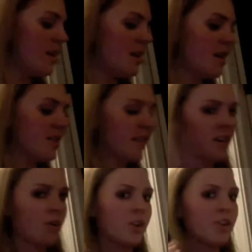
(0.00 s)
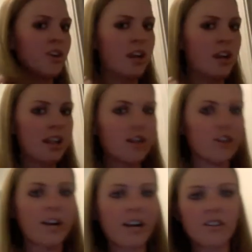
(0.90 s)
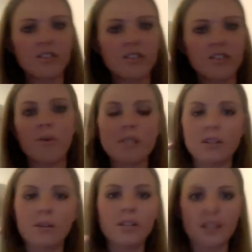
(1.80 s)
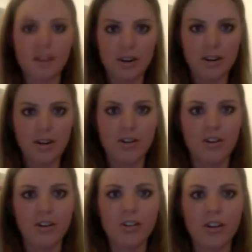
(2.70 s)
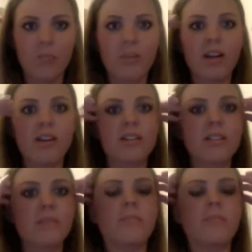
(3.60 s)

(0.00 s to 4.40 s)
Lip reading: it's going to go underneath and your hair is always a little bit darker under your top layers.